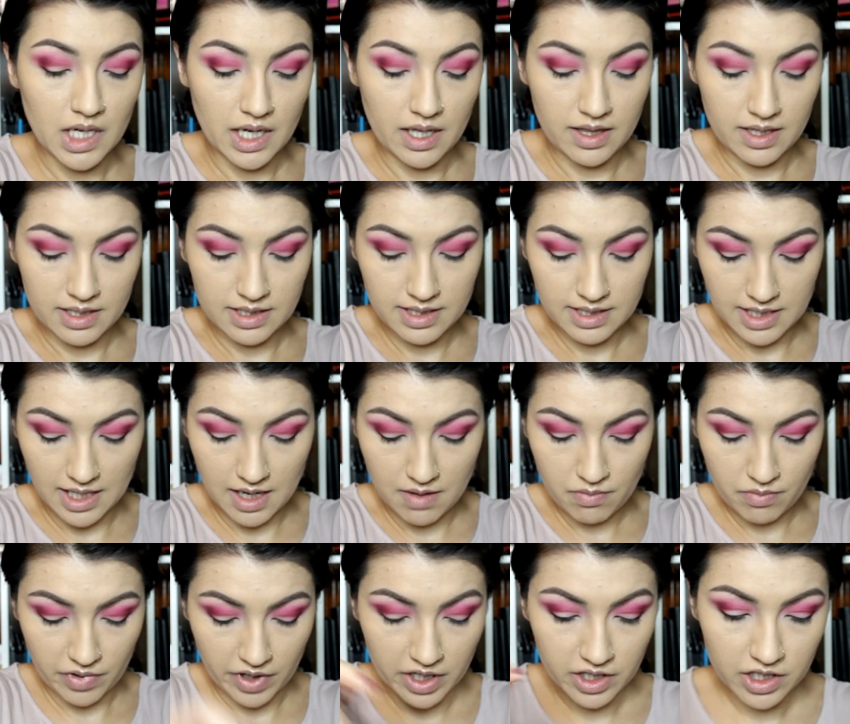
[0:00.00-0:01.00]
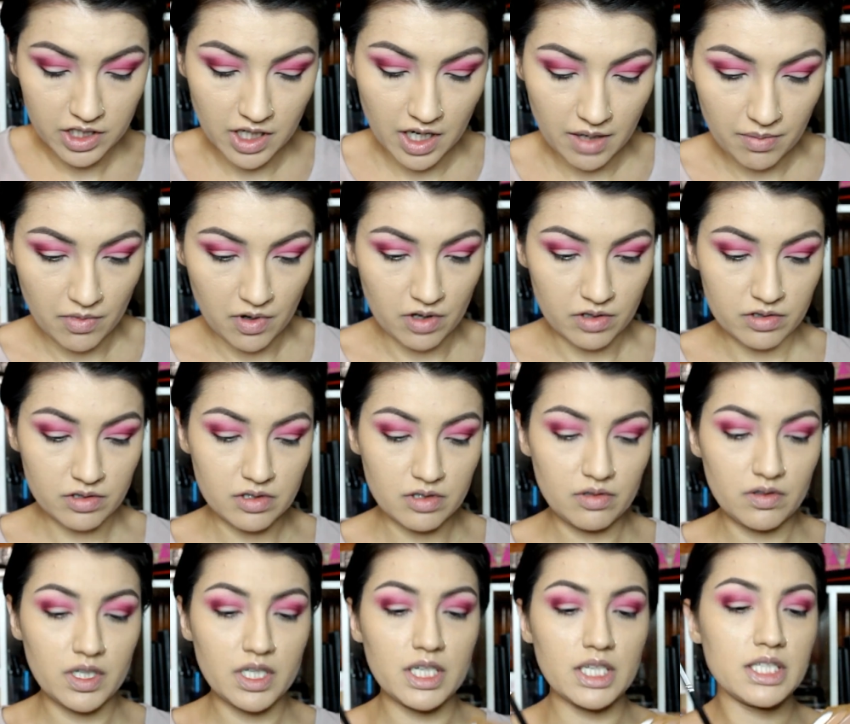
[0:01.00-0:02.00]
On the same brush, I'm
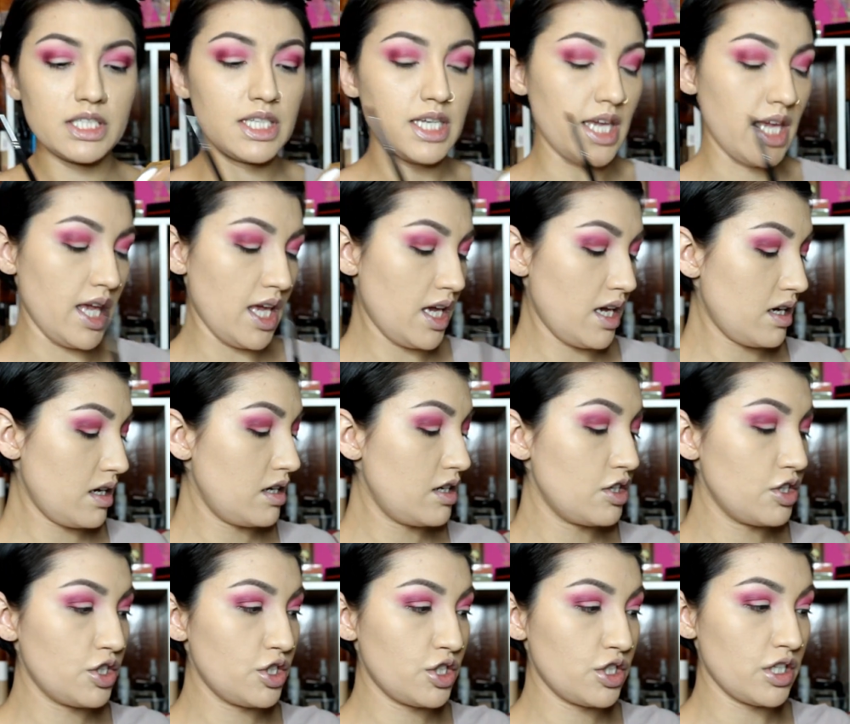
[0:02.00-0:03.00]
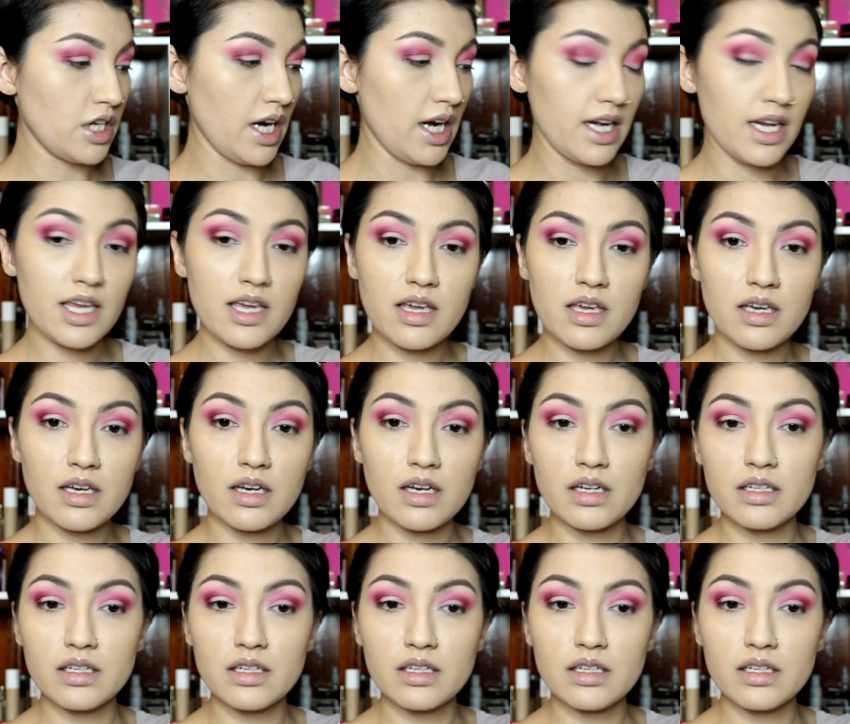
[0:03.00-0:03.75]
also going to take Shady,